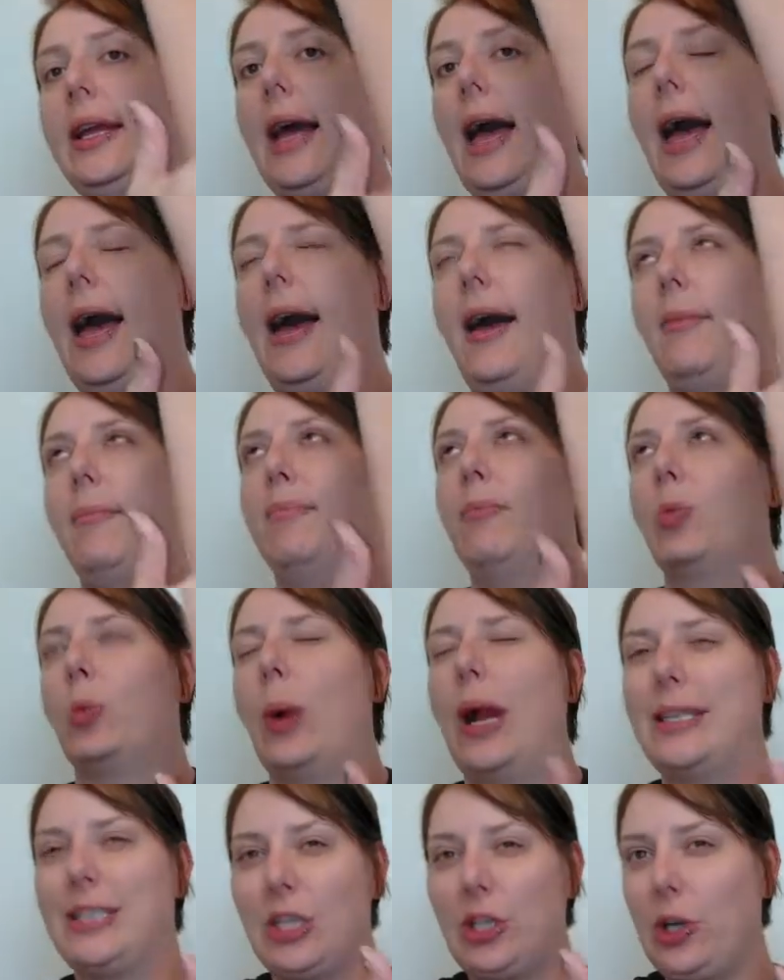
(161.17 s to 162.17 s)
um,
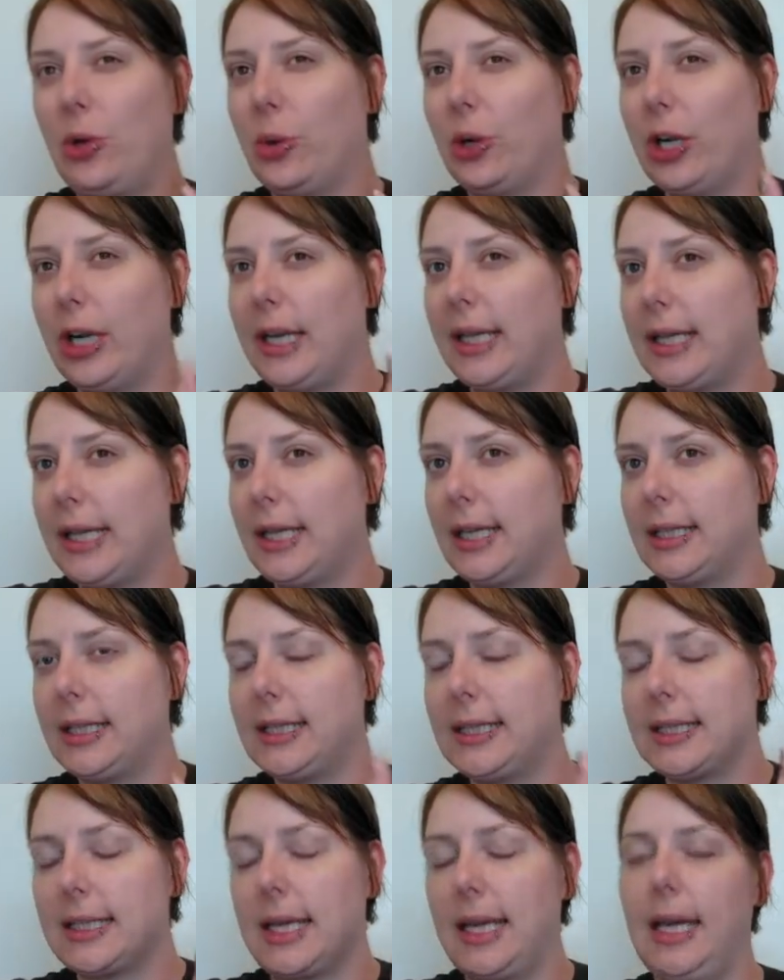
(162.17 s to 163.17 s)
residue or anything on the
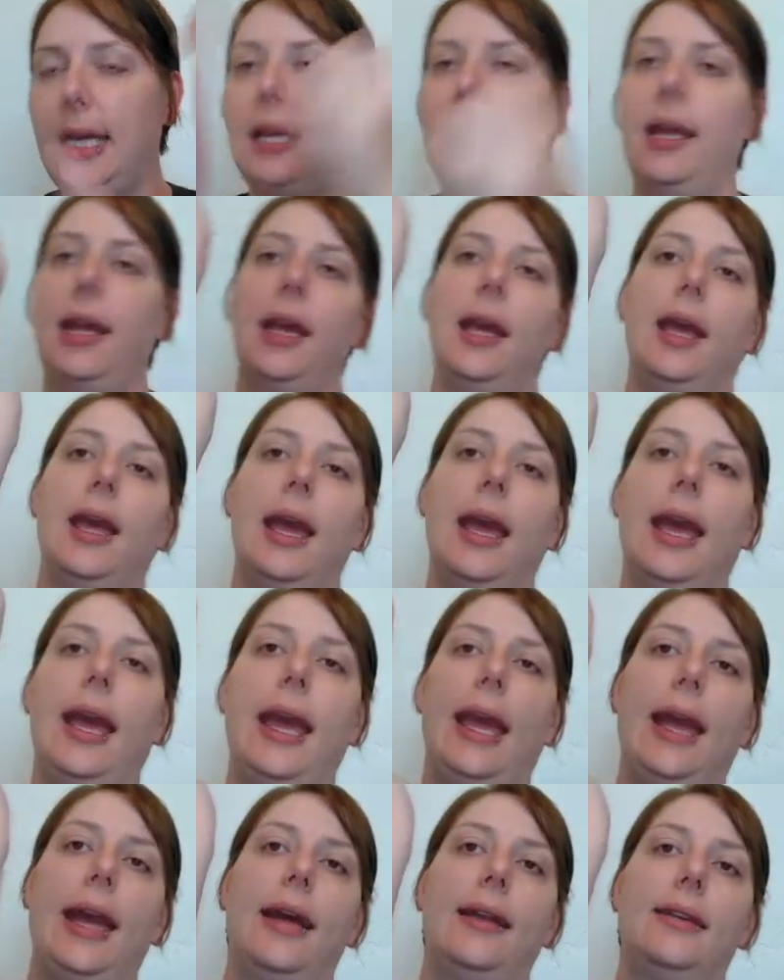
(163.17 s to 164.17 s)
skin.
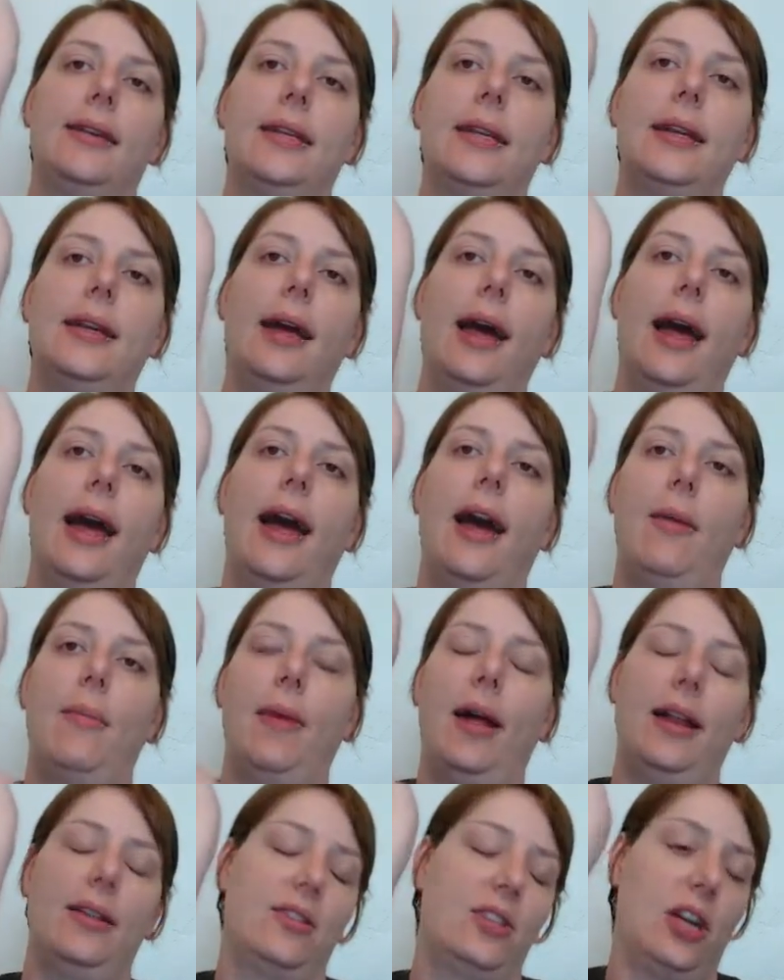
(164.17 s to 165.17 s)
And
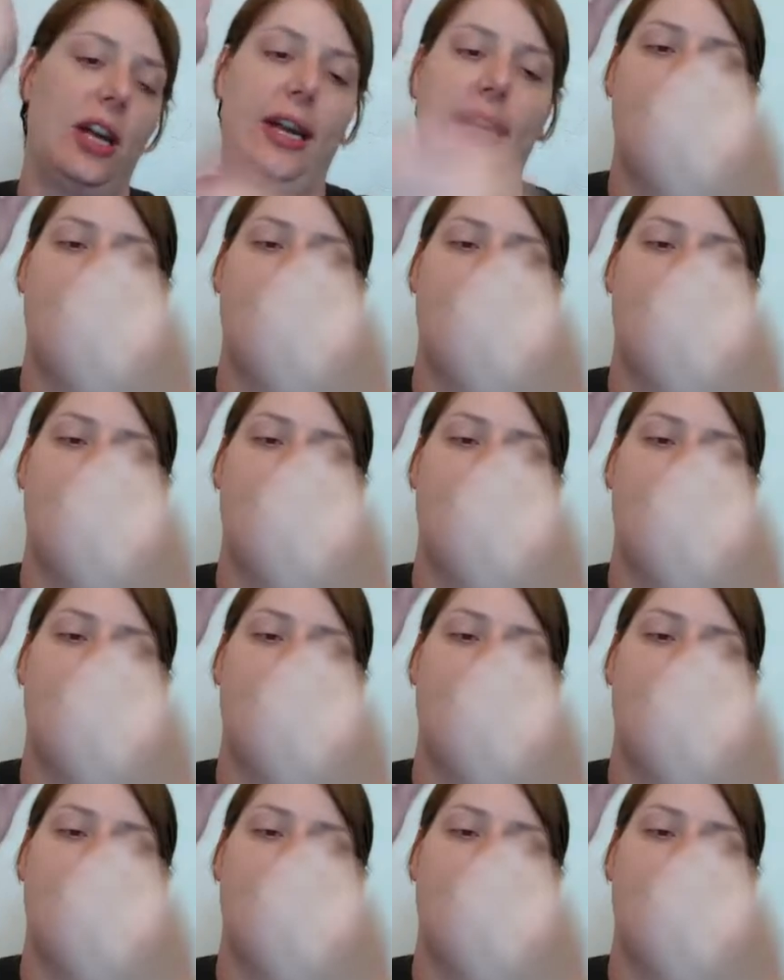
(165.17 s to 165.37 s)
um, sorry